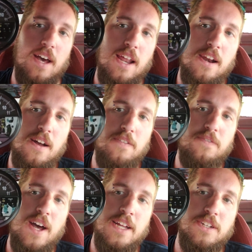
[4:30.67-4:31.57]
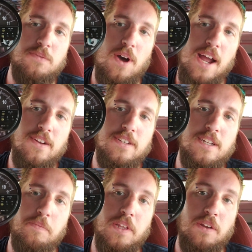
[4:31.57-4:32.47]
I don't know if I just wired
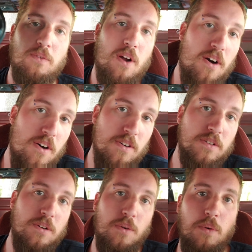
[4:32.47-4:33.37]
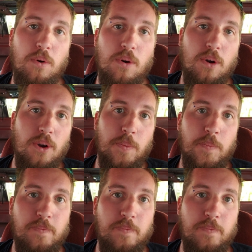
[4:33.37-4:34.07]
something wrong or